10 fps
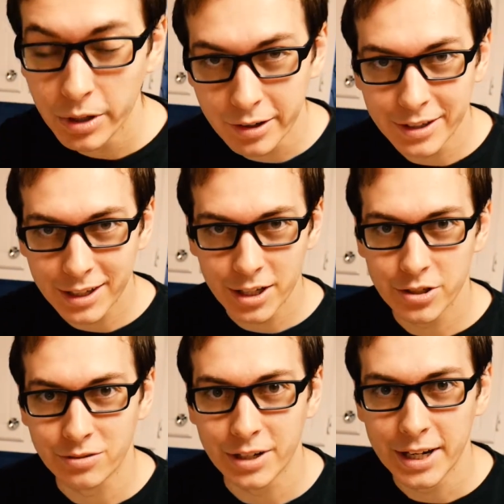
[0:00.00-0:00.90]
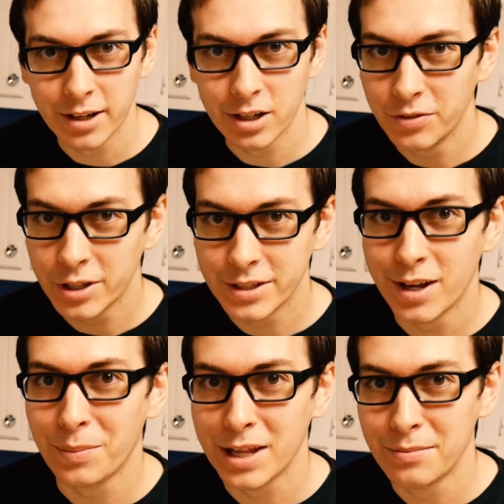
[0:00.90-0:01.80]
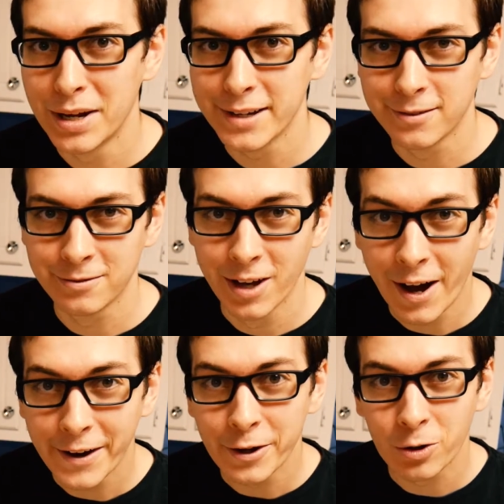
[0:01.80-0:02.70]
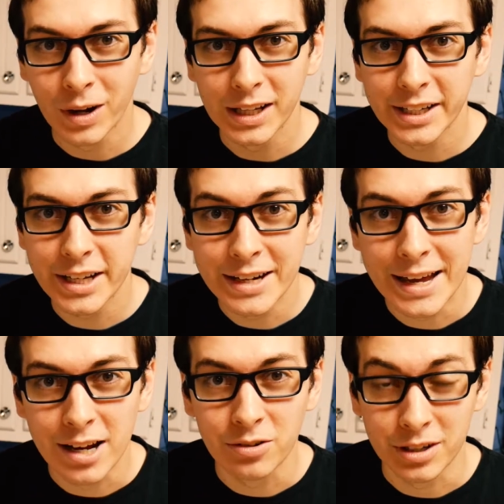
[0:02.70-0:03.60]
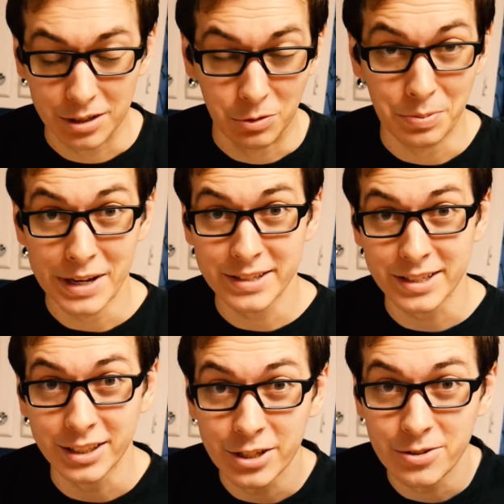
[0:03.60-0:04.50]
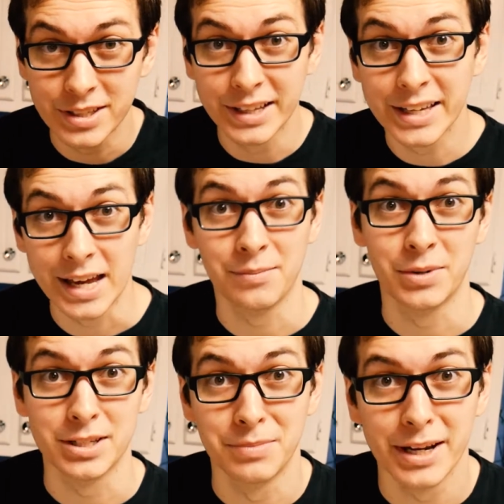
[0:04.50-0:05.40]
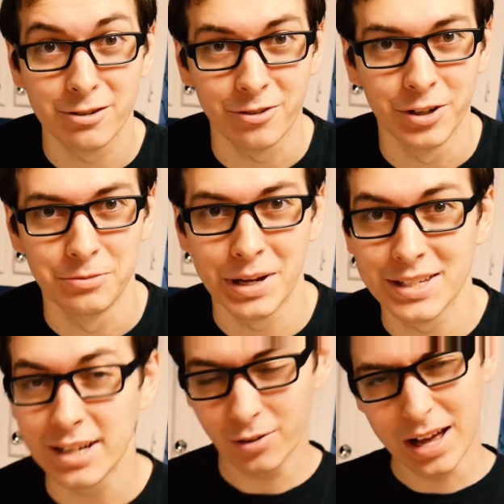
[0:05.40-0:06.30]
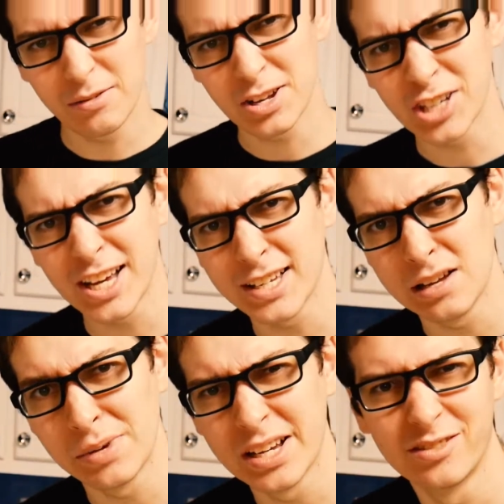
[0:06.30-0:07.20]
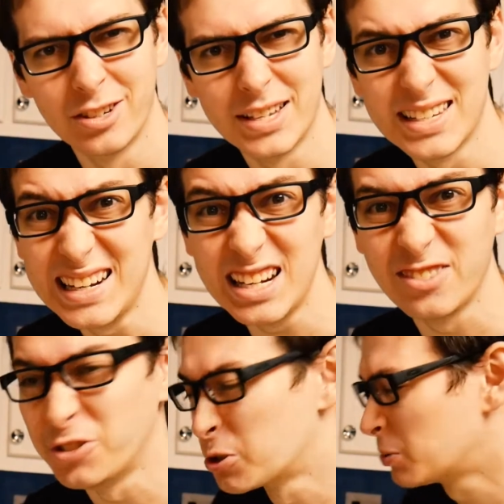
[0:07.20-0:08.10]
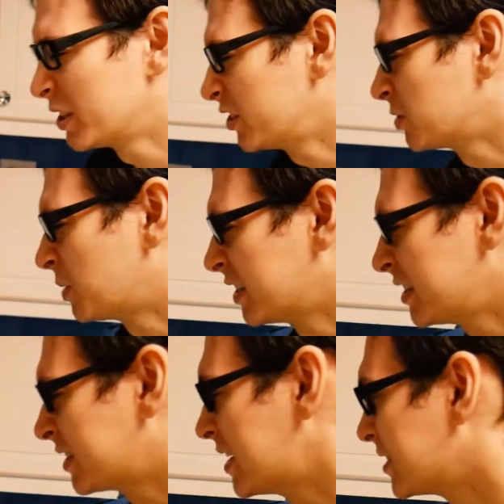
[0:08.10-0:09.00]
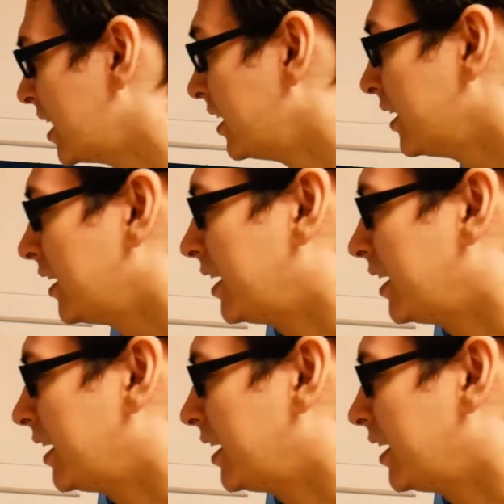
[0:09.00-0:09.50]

We are in the kitchen right now, and if you can tell by the mic audio quality now, uh, we're basically using the camera's microphone because I don't have a shotgun mic for this. I need to afford one of those one of these days.